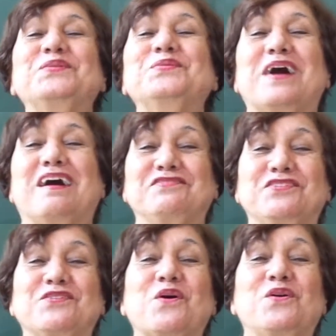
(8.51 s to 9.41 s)
after
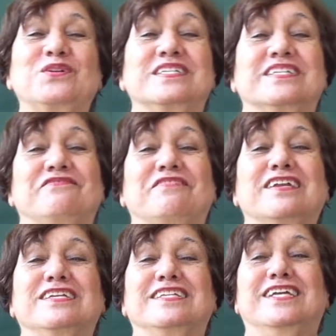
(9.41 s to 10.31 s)
all the fun
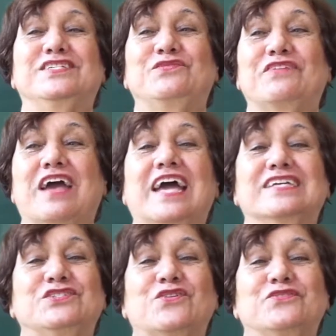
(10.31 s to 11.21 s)
that you had
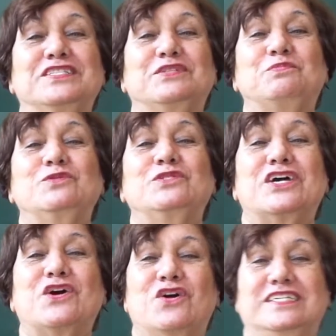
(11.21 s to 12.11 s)
during the puja
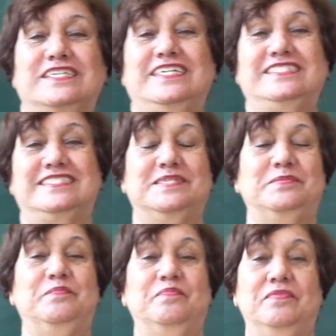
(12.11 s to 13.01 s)
holidays.
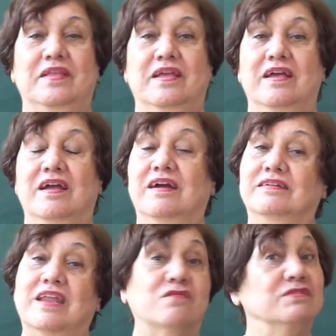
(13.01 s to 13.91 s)

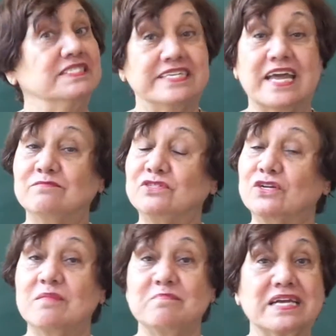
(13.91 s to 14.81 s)
Now it's time to
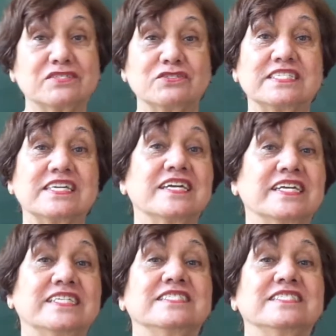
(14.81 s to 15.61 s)
come back to studies.